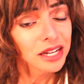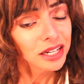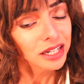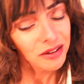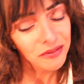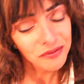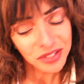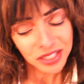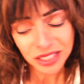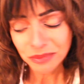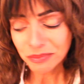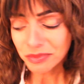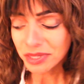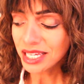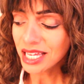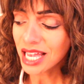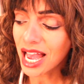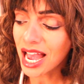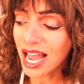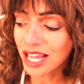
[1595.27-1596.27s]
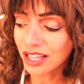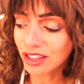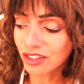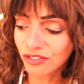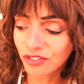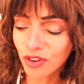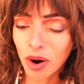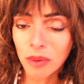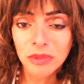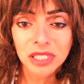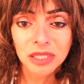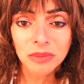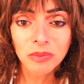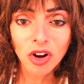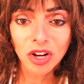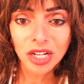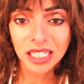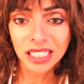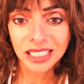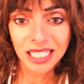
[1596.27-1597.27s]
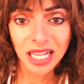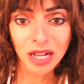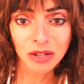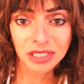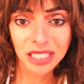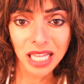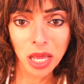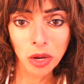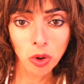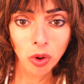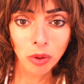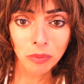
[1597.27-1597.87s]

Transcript: come visit me at the Farmers Market at downtown